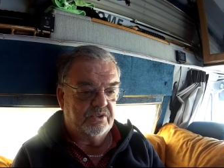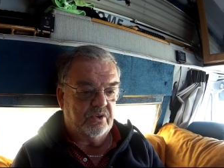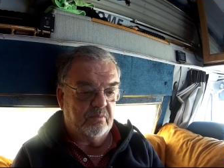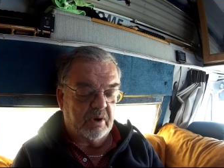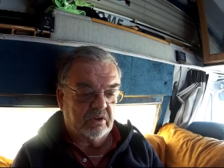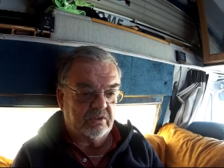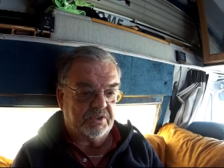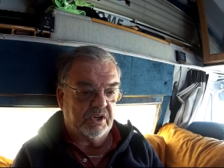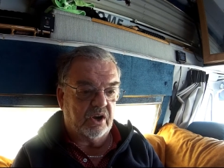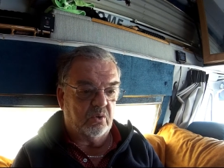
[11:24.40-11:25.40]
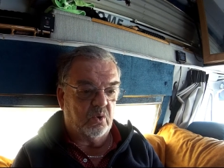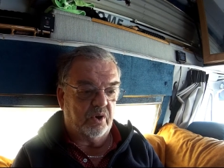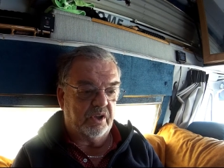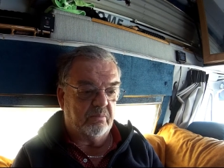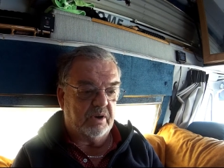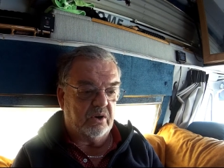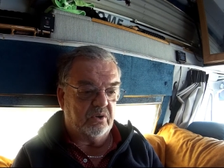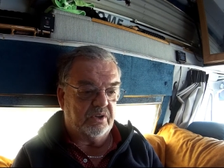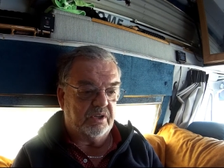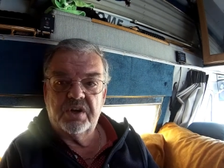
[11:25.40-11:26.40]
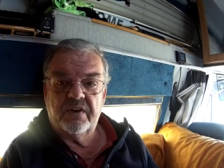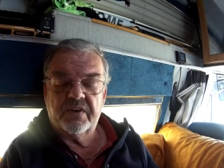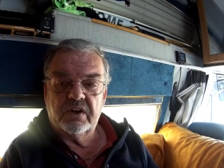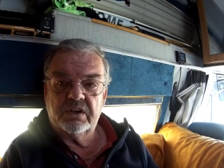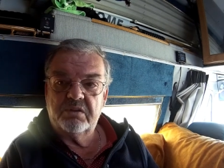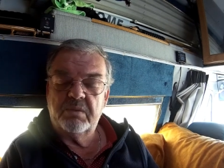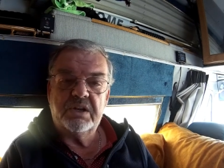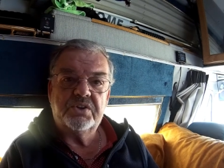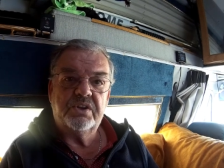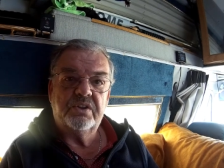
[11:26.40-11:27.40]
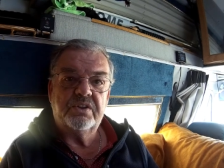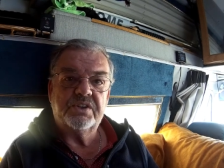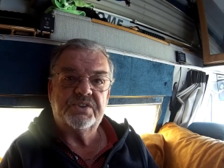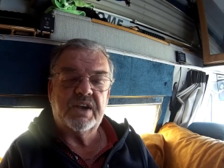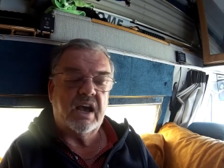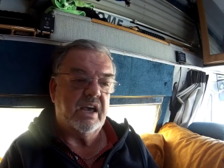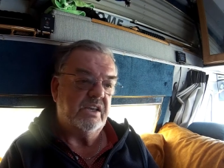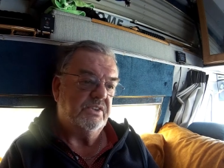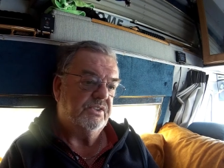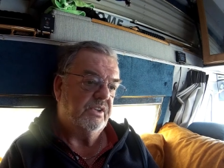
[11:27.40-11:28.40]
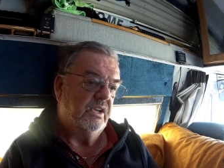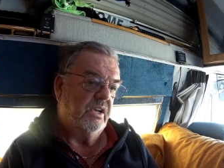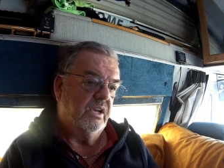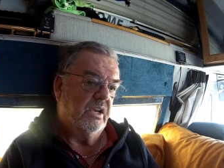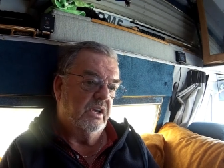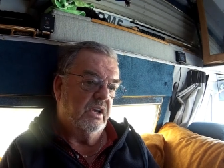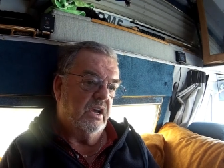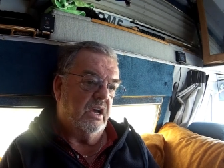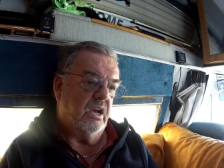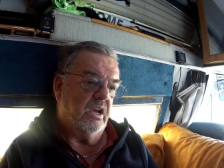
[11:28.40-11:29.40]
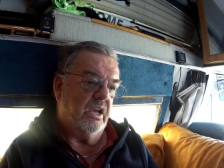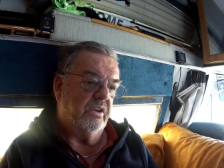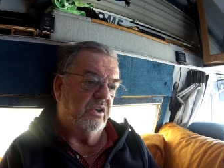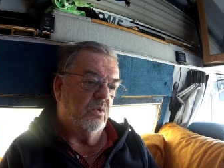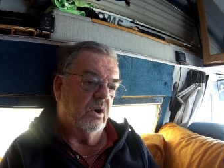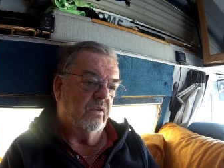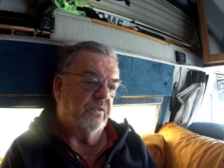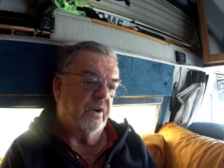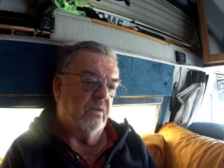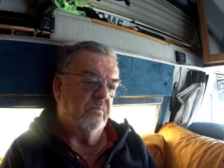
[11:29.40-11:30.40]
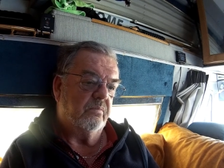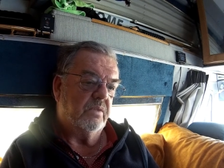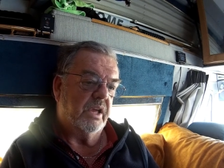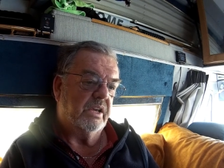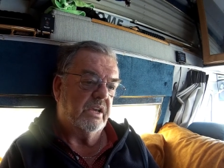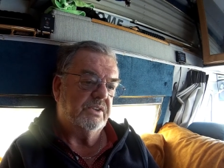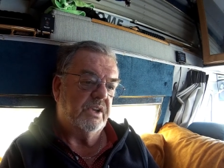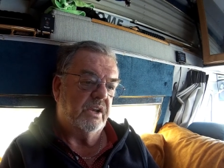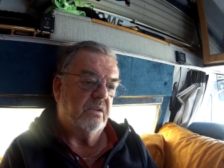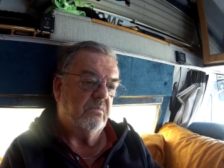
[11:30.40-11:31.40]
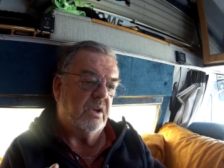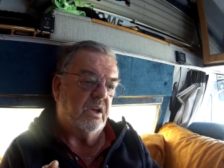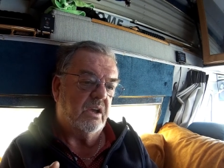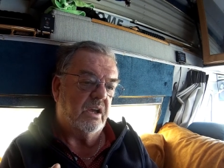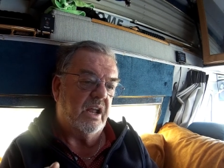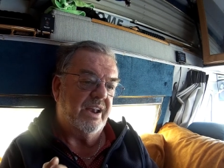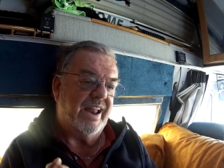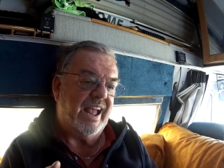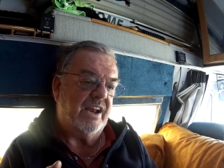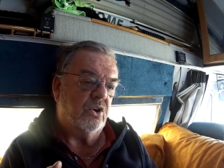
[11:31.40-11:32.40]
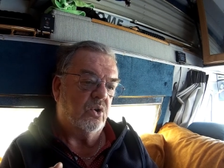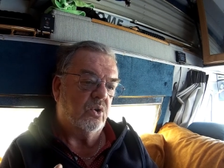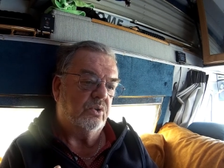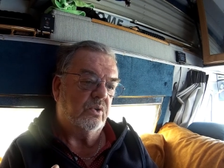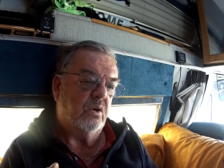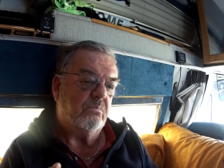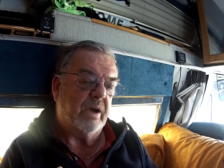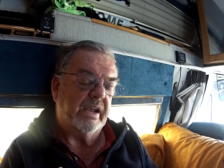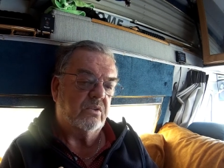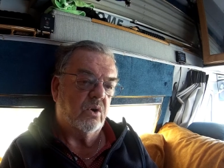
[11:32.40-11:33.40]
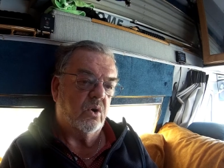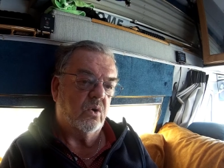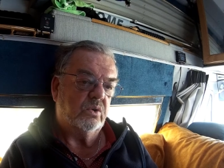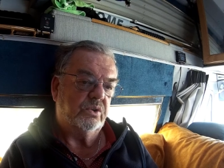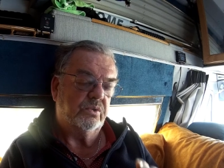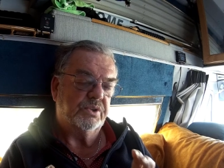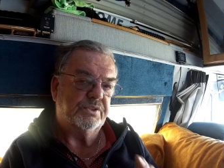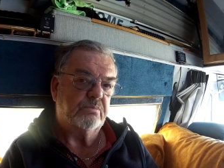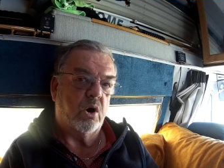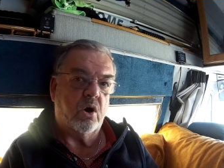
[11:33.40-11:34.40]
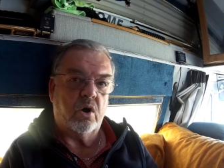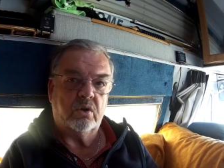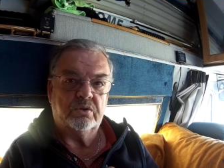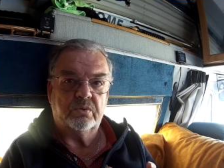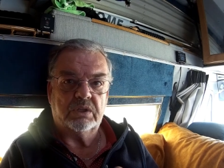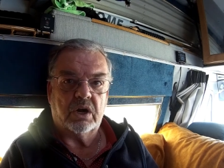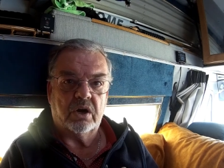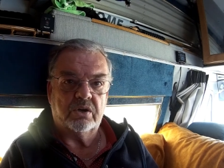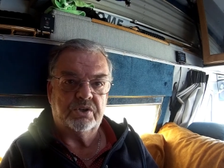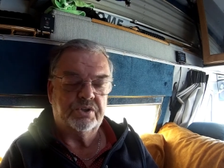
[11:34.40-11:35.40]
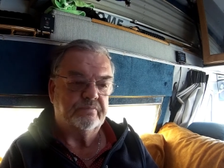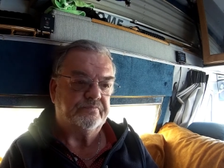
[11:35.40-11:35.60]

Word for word: So the muggles you got to worry about. I forgot to mention the size. Uh, anywhere from, like I said, um, uh, a nano to a micro to a small to a large.